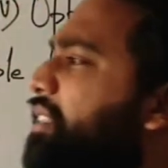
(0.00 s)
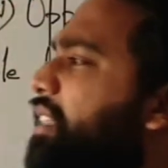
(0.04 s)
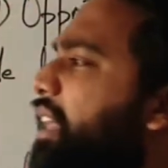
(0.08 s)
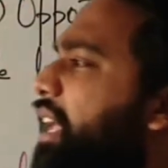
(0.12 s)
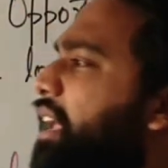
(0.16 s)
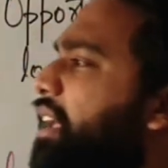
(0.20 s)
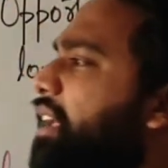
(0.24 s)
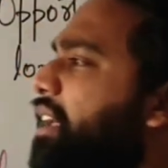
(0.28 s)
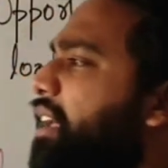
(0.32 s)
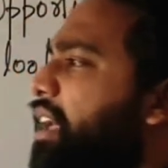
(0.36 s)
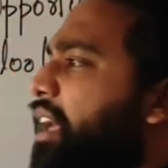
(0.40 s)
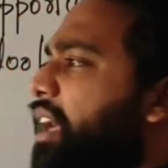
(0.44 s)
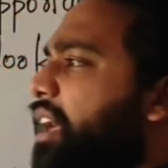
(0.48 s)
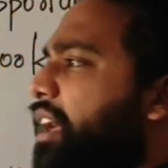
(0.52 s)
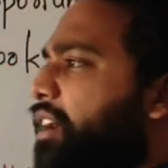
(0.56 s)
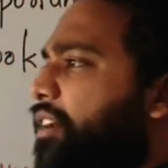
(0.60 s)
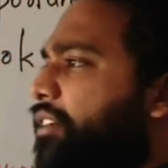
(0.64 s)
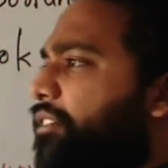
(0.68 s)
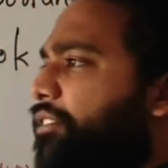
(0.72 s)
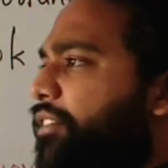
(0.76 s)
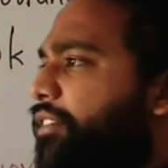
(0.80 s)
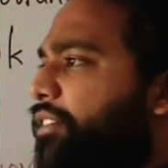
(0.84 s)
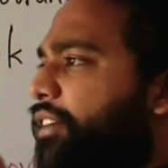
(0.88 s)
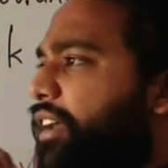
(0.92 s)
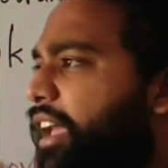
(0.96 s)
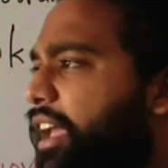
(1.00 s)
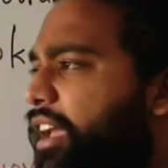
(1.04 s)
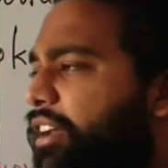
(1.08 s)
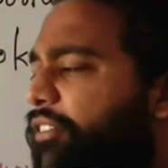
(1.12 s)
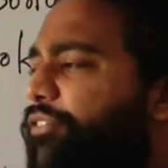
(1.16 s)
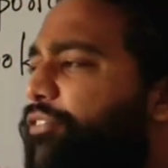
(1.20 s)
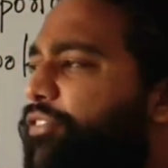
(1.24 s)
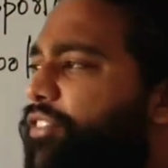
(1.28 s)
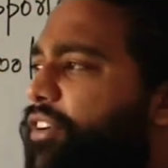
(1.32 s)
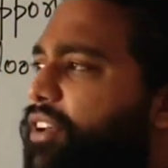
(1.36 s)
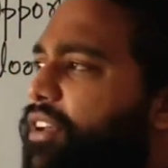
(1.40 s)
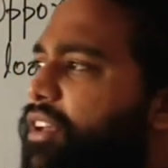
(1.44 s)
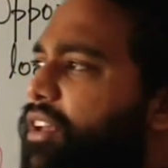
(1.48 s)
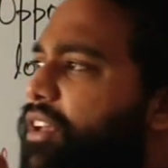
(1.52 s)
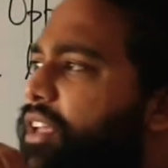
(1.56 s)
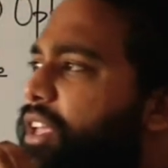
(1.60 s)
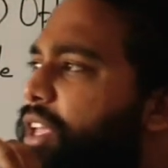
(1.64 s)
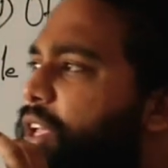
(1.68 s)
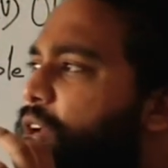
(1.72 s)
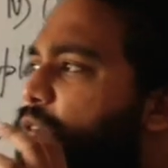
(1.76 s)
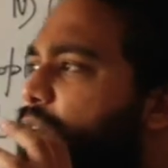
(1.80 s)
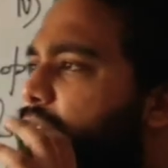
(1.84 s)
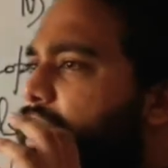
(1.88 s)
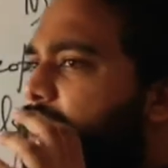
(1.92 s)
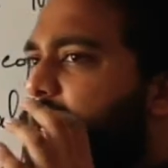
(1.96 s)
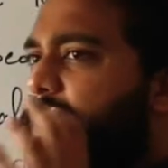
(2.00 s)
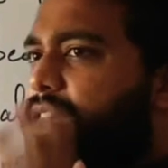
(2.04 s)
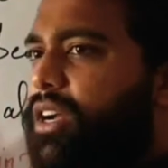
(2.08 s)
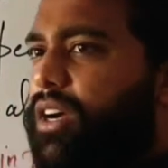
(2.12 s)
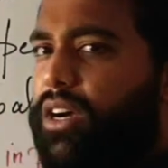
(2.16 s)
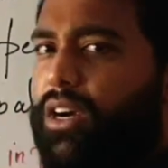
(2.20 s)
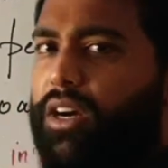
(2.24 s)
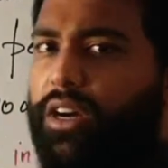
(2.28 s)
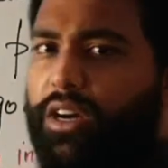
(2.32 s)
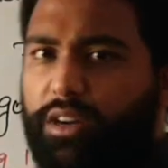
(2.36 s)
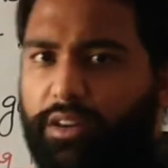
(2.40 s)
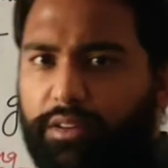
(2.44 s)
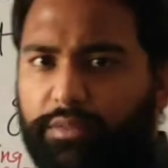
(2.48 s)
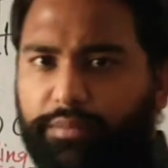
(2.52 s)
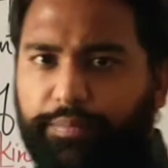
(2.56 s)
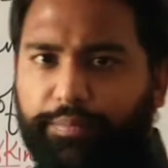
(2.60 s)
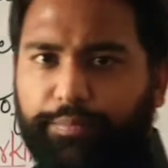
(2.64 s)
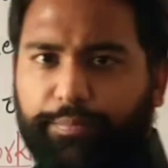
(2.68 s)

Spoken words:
thing, if you are a girl,